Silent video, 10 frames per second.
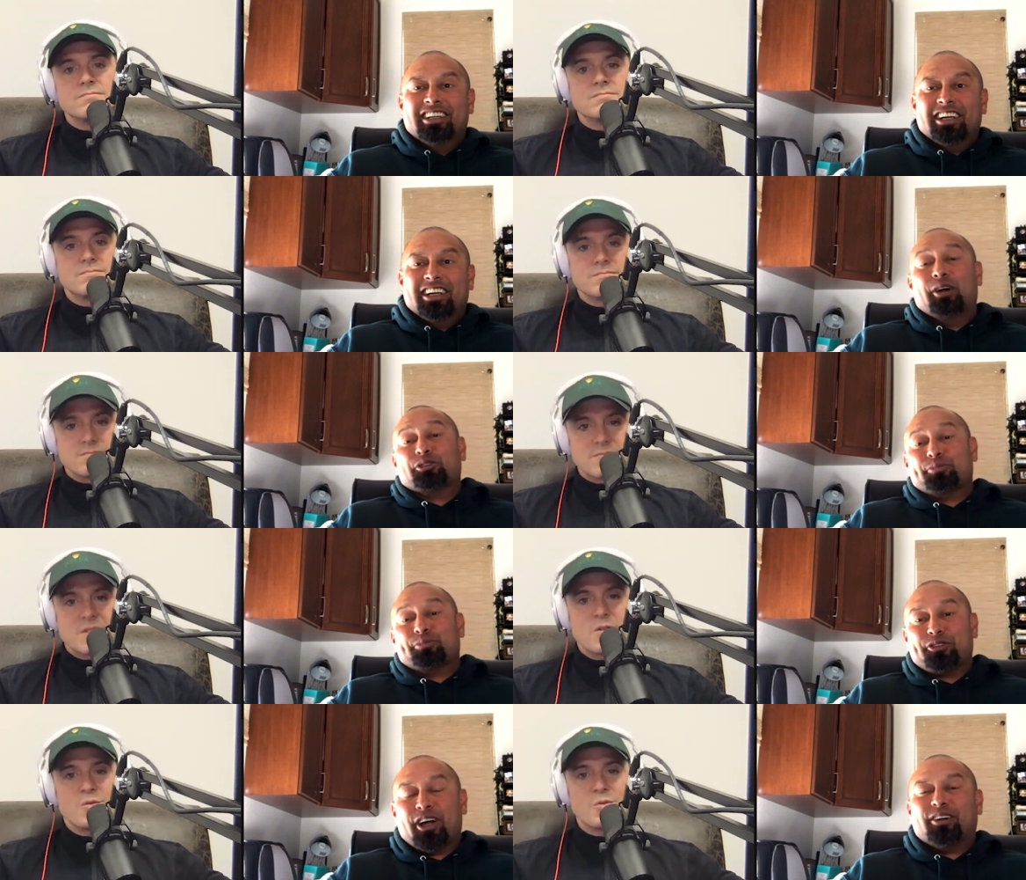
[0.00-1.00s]
Speaker 1: And that was Mike
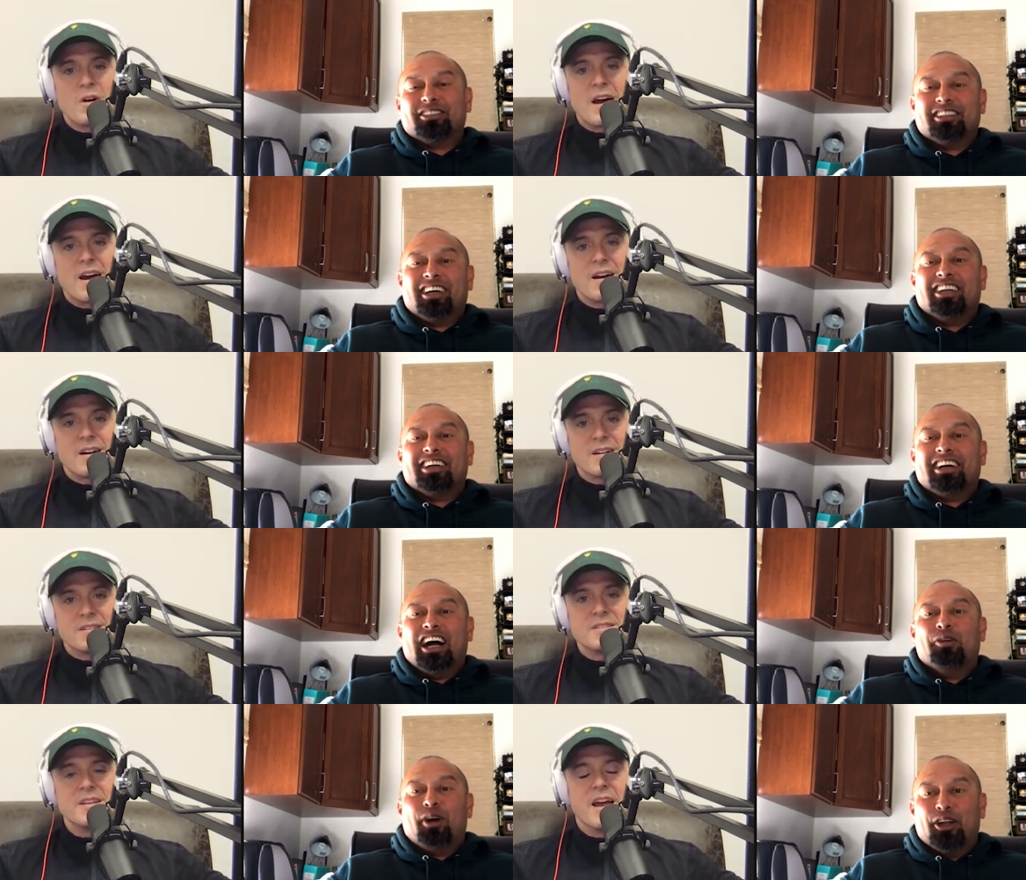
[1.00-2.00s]
Trout. Like,
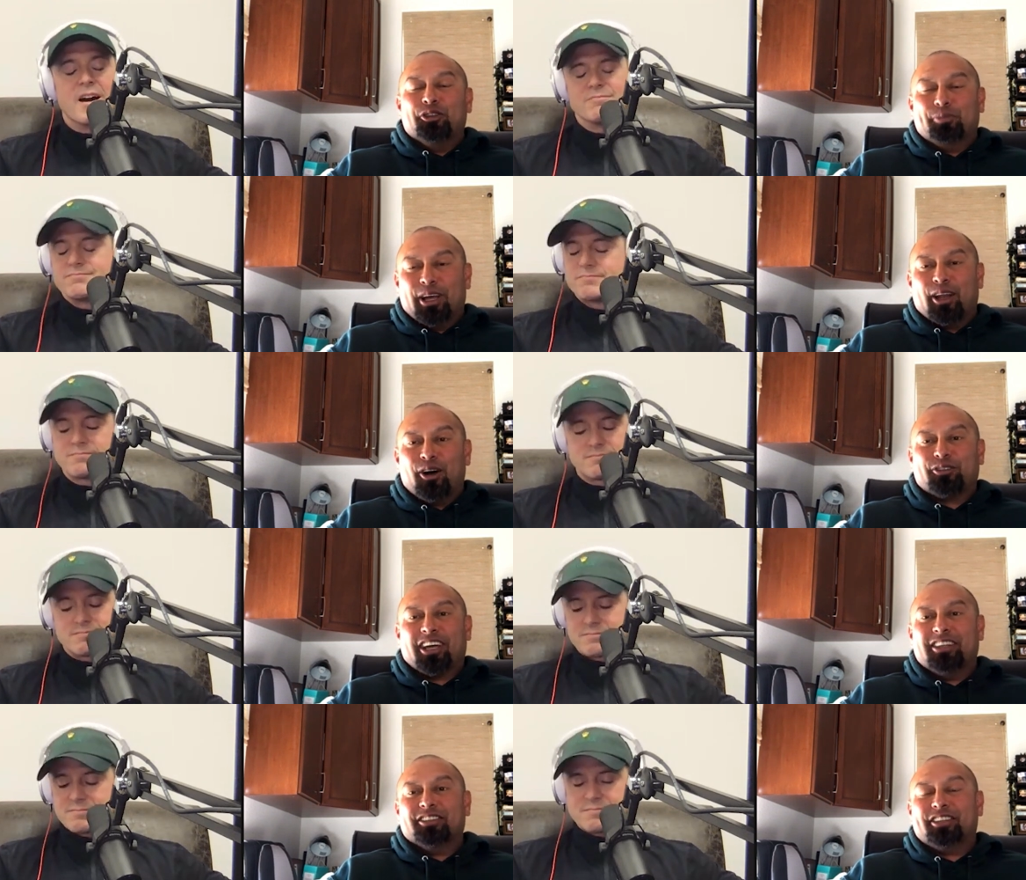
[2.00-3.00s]
I wanted yeah. to play
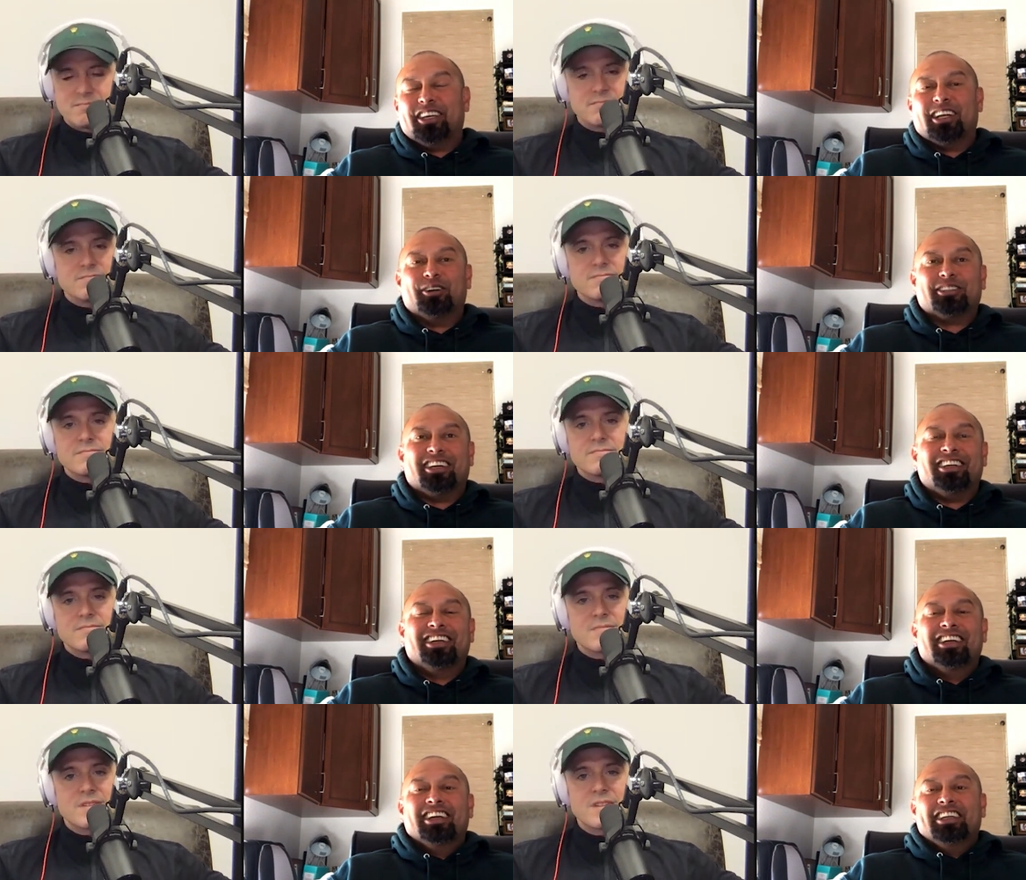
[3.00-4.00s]
alongside this kid. I was like,
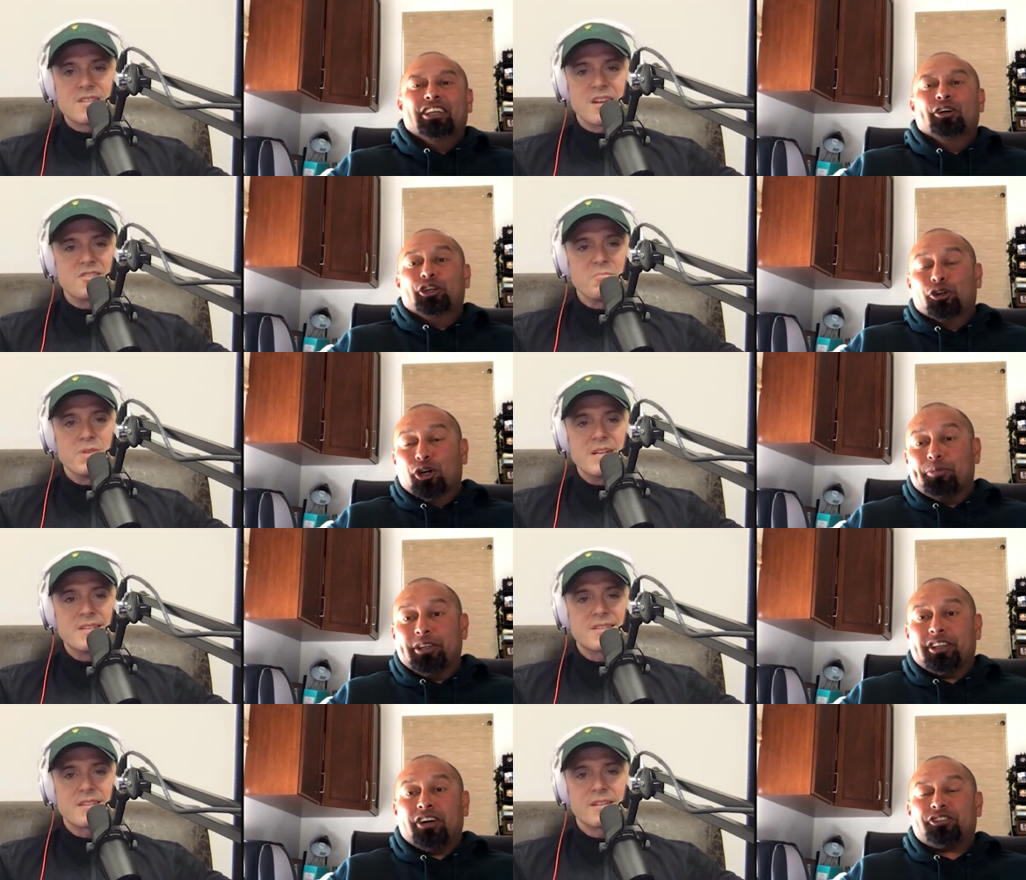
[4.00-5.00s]
you Such know, he grew beast. up,
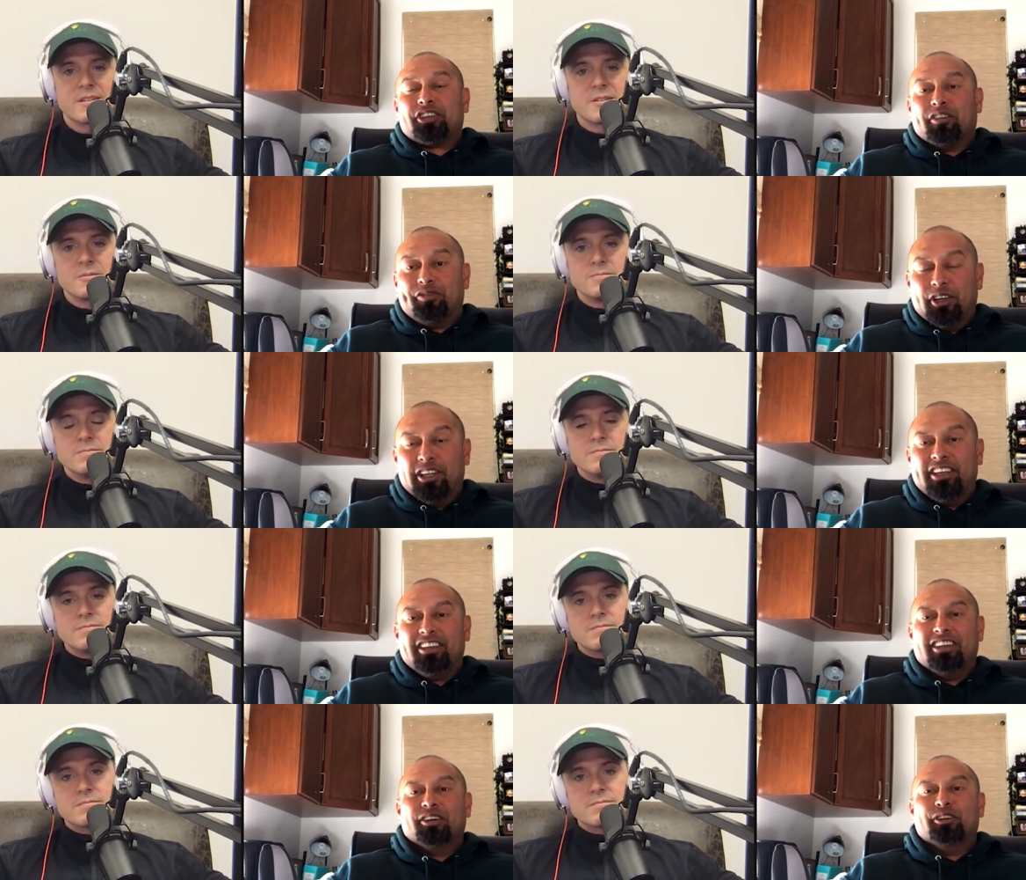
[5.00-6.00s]
he's outside of Philly.
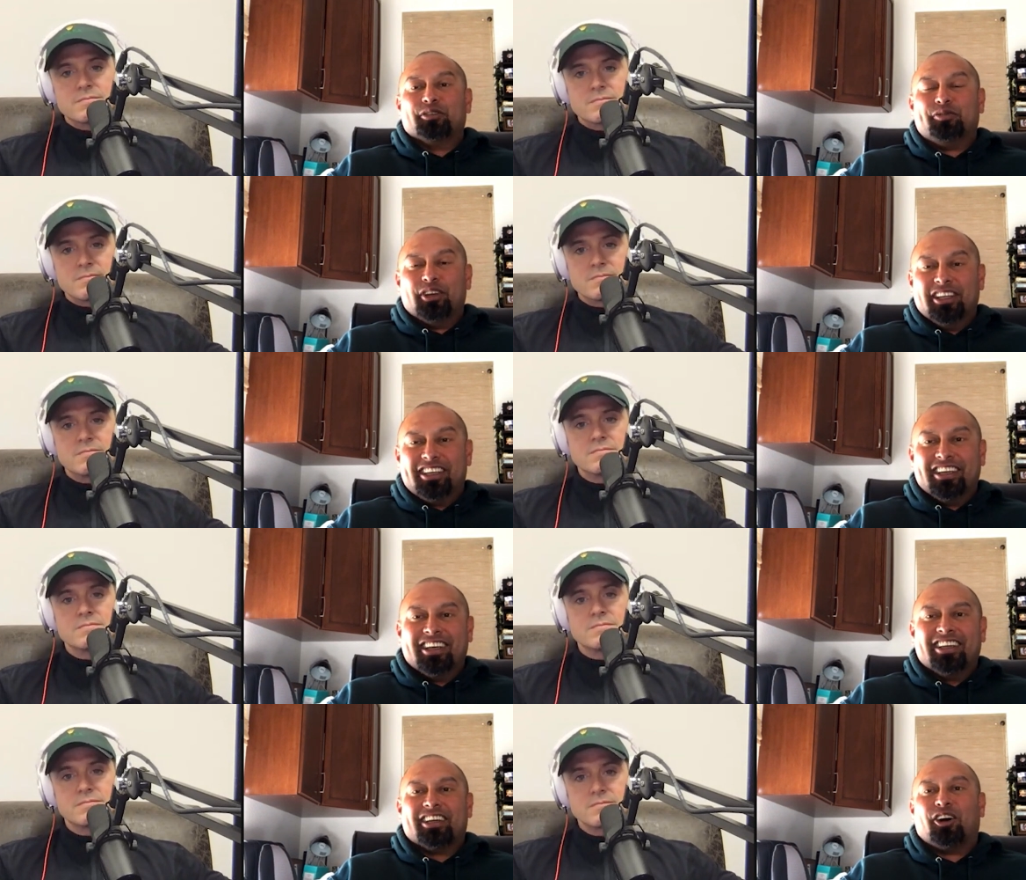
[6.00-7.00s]
You know, he's a Philly
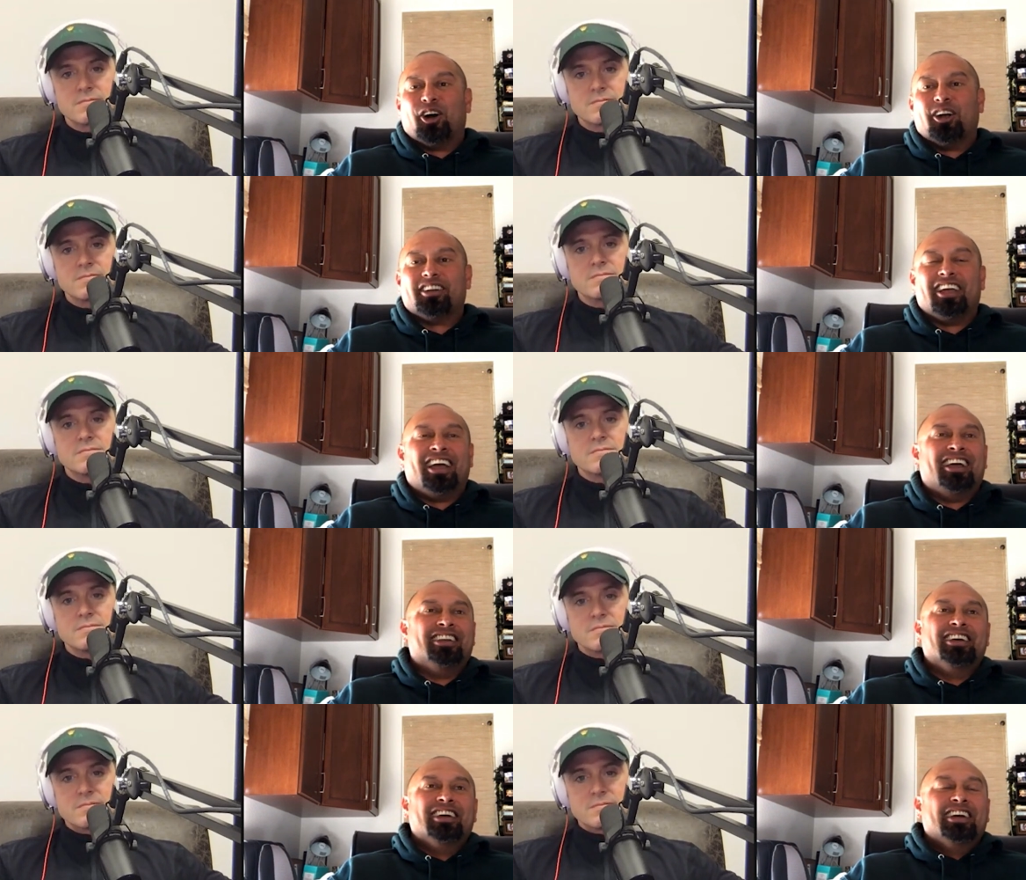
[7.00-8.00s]
kid at heart. And
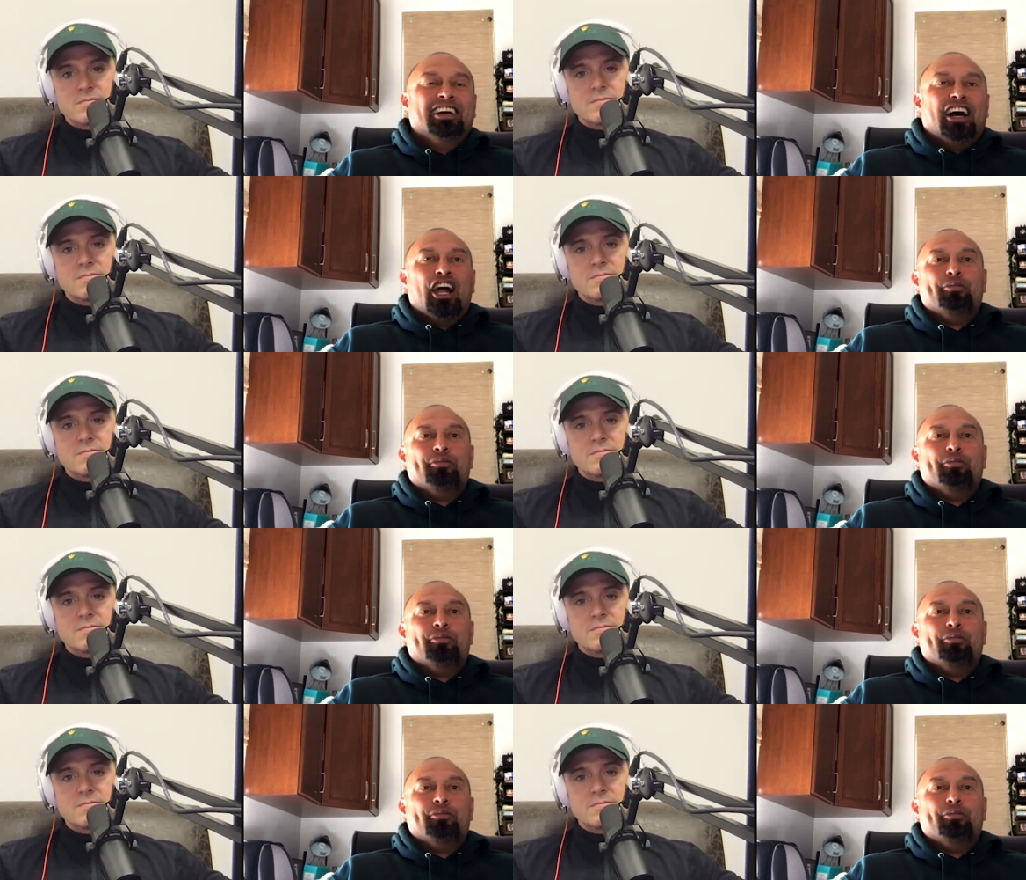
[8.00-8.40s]
I